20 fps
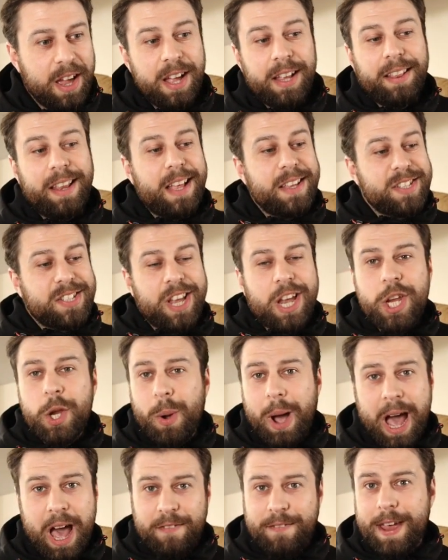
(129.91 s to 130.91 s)
Let's say you
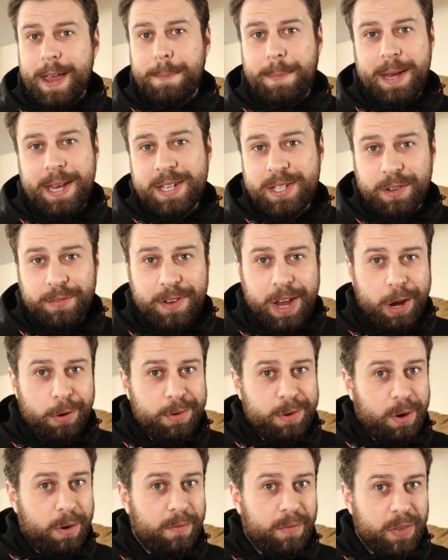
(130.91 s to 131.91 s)
have a piece of gear
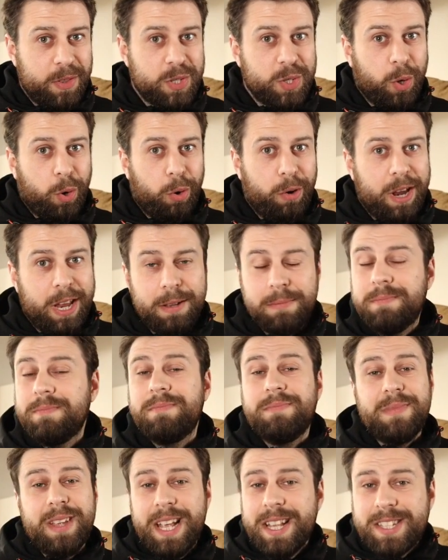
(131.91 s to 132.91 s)
in your inventory,
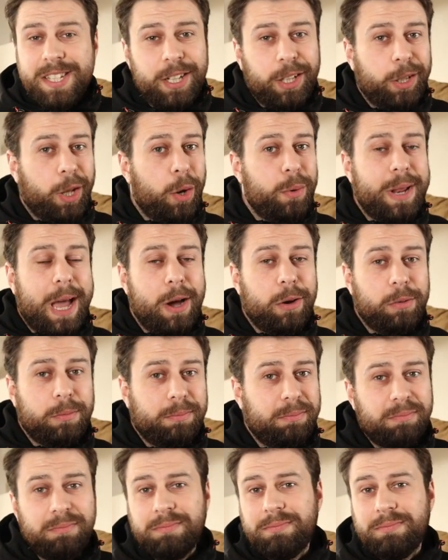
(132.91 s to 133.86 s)
it's in a loadout,